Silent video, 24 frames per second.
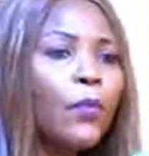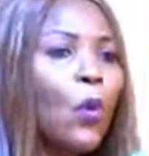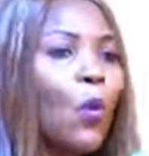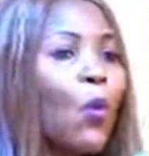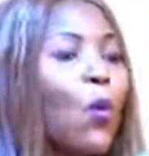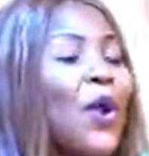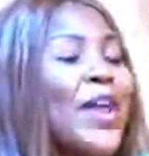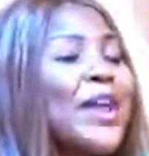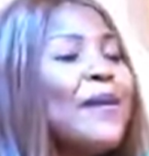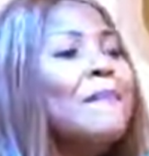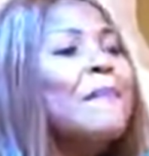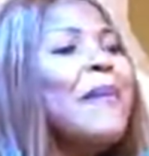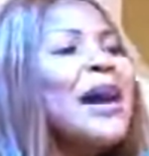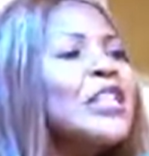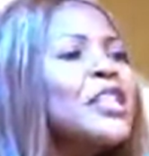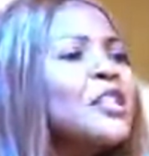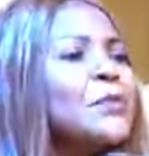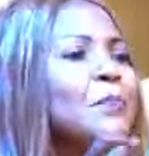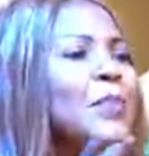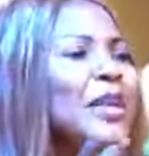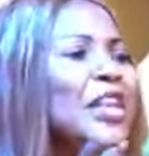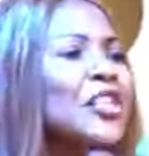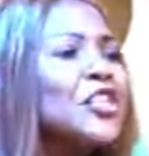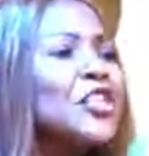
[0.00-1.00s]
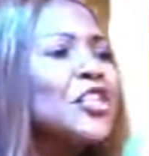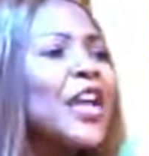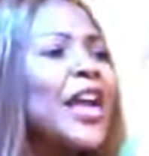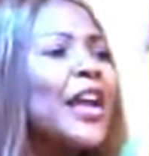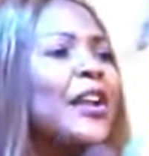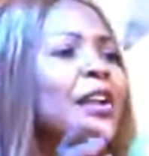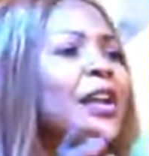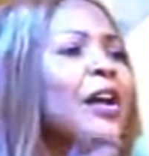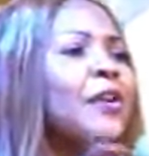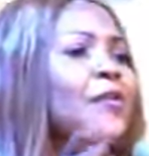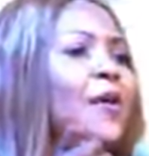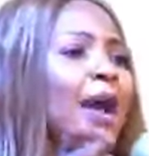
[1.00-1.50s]
We must be
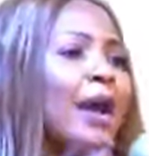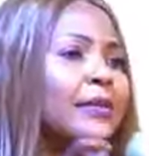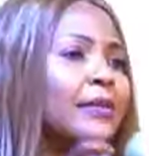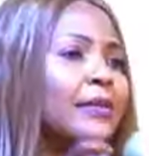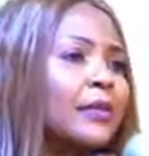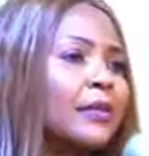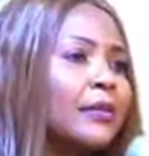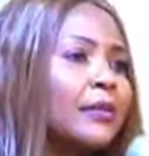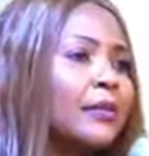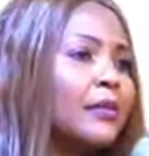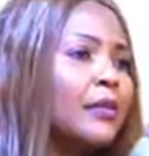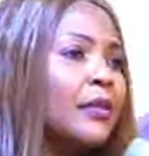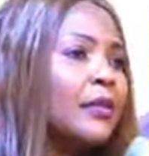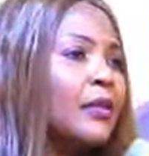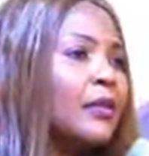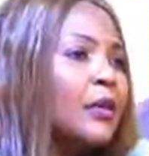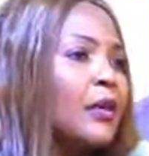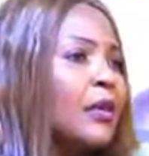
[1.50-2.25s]
generous.